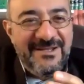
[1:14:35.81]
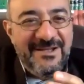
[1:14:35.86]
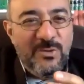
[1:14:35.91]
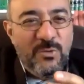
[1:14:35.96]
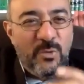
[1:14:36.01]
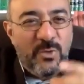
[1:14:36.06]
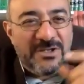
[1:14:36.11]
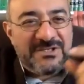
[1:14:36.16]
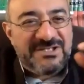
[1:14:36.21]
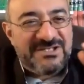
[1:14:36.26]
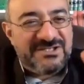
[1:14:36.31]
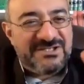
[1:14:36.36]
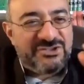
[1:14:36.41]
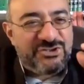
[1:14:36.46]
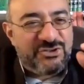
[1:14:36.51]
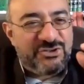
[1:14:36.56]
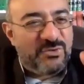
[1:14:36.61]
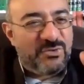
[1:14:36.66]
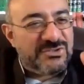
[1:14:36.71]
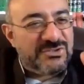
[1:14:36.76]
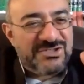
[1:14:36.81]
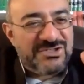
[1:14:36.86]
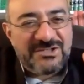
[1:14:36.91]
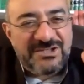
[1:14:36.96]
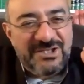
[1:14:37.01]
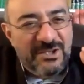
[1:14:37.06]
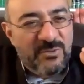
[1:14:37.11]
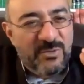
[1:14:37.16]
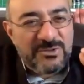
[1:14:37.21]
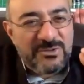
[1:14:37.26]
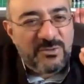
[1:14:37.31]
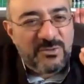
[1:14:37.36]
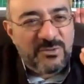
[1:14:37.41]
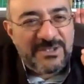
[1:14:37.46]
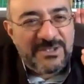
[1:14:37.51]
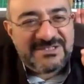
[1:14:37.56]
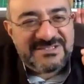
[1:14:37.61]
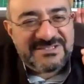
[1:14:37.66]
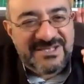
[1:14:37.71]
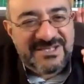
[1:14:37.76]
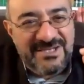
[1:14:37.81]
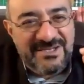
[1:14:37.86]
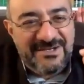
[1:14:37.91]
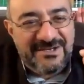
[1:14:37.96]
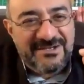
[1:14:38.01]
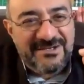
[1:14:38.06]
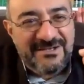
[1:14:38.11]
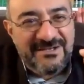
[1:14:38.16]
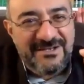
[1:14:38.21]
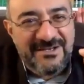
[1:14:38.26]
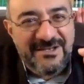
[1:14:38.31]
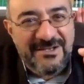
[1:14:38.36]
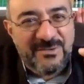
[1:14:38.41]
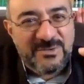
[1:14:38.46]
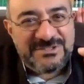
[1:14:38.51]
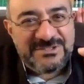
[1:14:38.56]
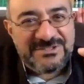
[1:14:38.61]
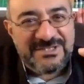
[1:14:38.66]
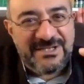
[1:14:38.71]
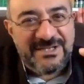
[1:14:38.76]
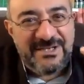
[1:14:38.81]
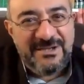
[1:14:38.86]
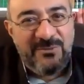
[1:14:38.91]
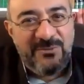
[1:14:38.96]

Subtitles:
What is true is not equal to what is clear linguistically.